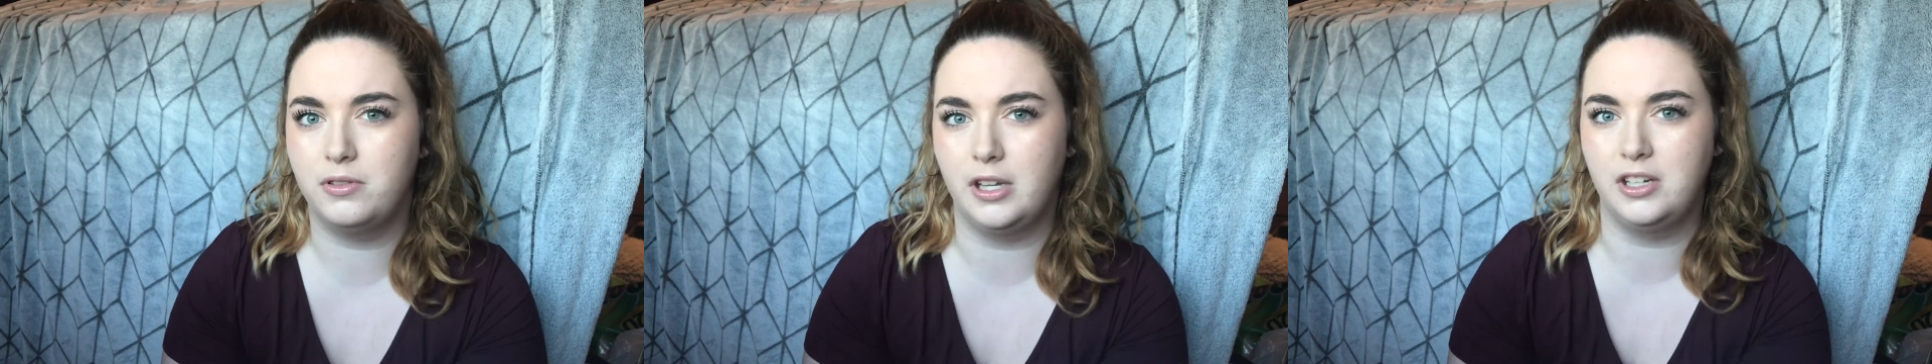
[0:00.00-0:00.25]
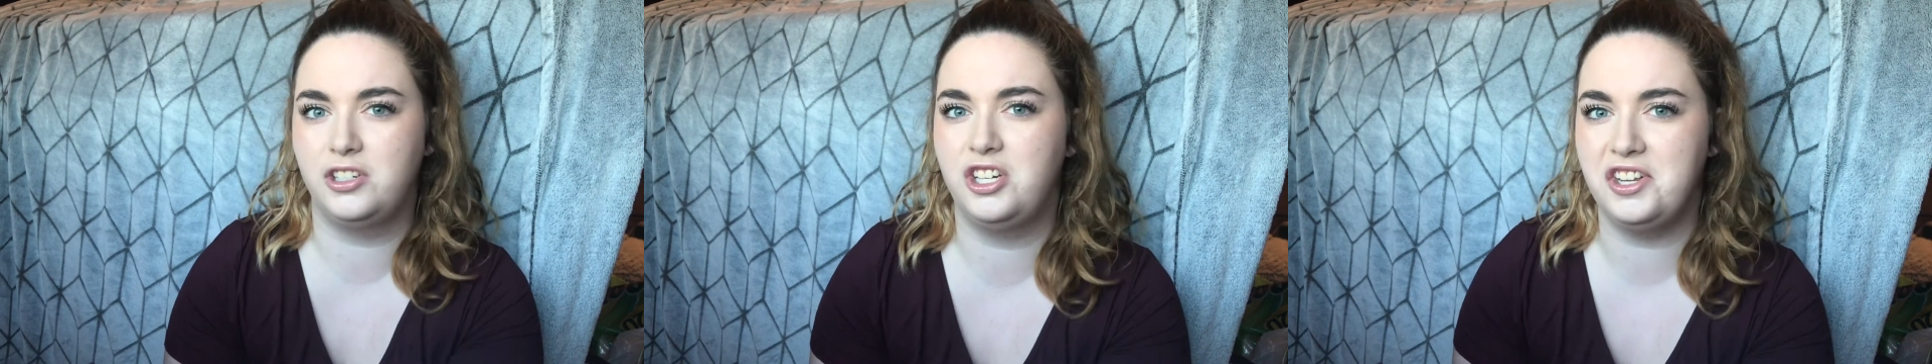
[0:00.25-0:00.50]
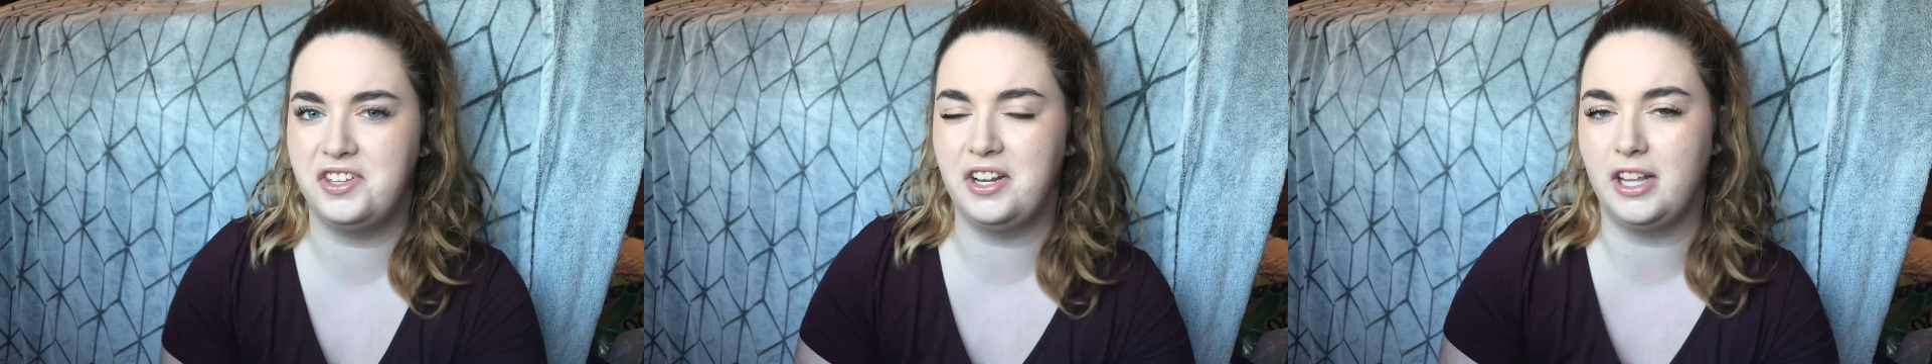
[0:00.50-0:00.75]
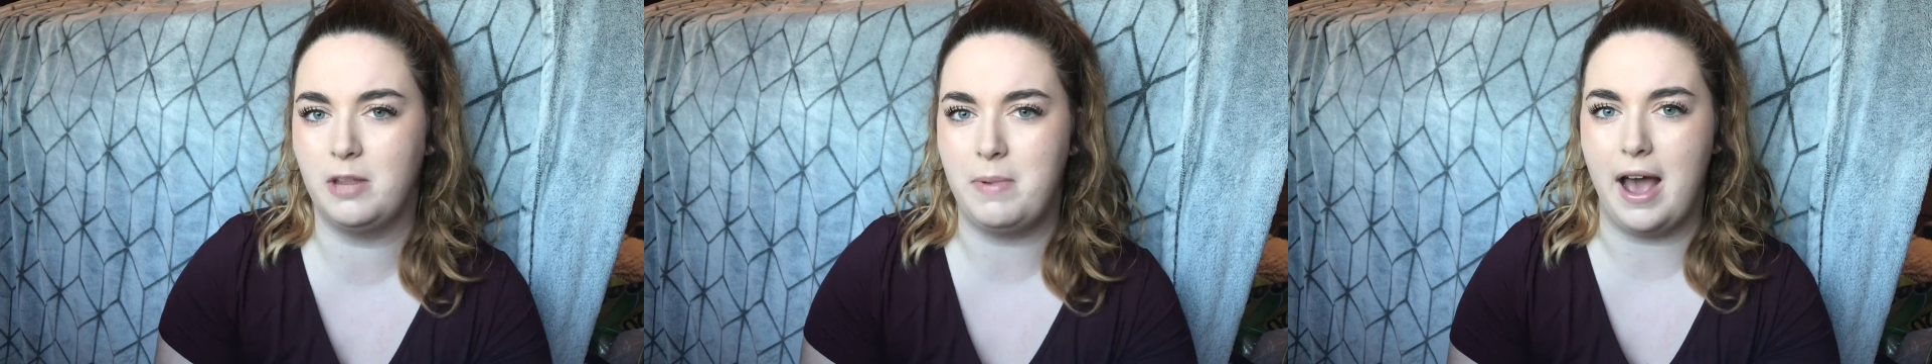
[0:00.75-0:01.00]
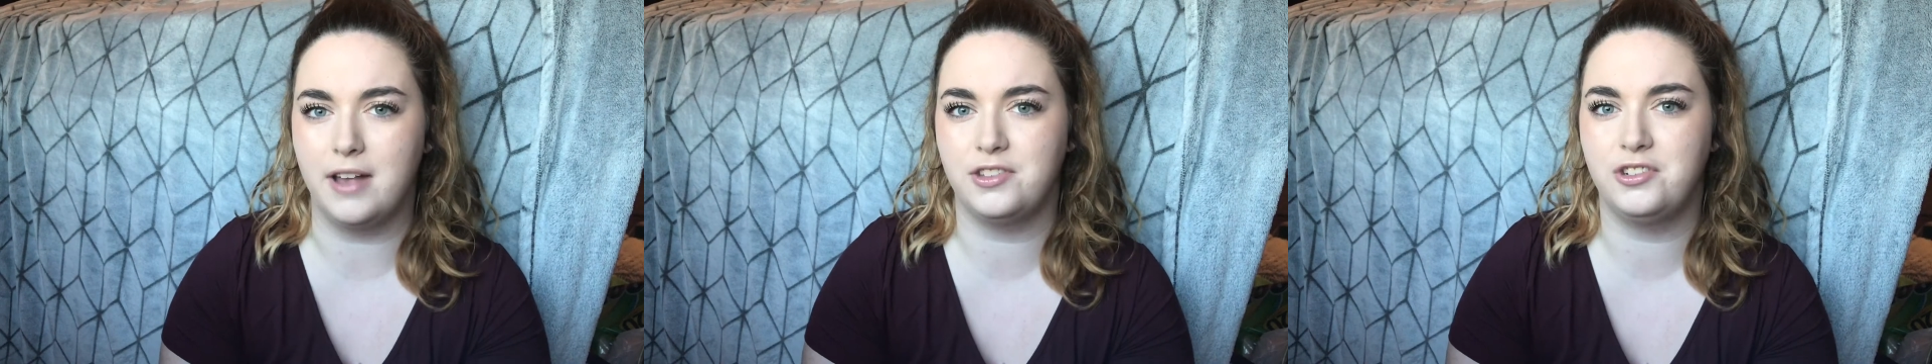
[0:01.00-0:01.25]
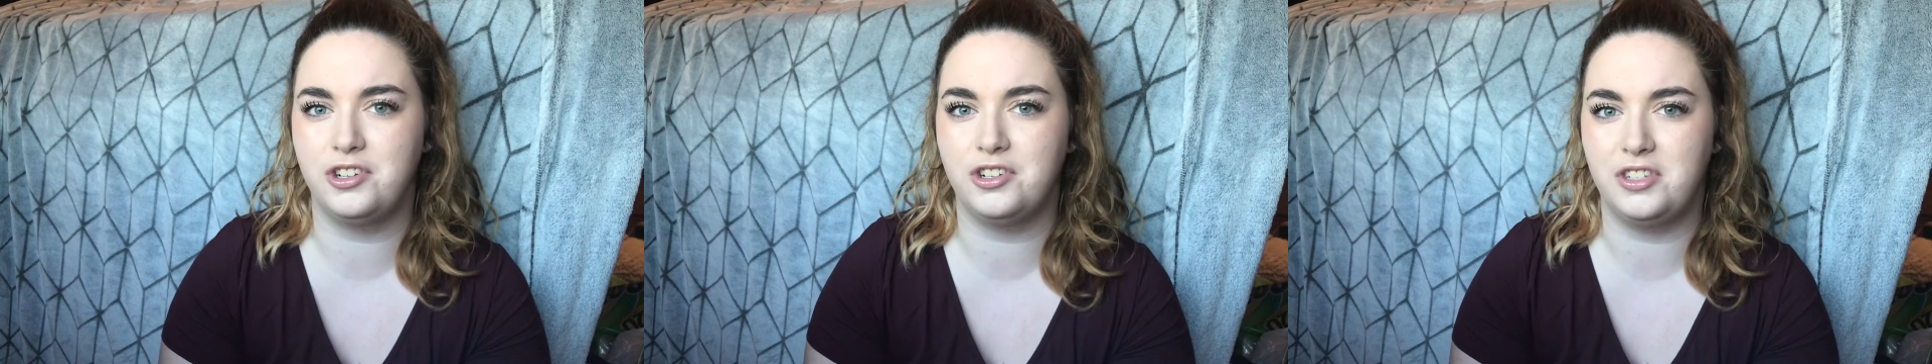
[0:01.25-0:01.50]
like she's sitting in the
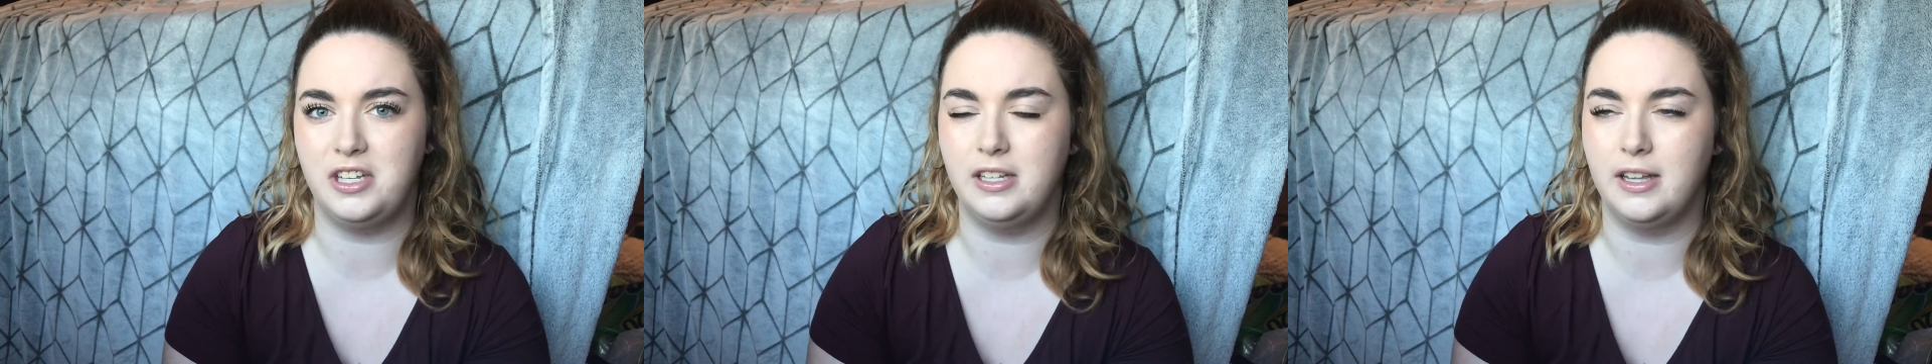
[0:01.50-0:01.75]
passenger seat,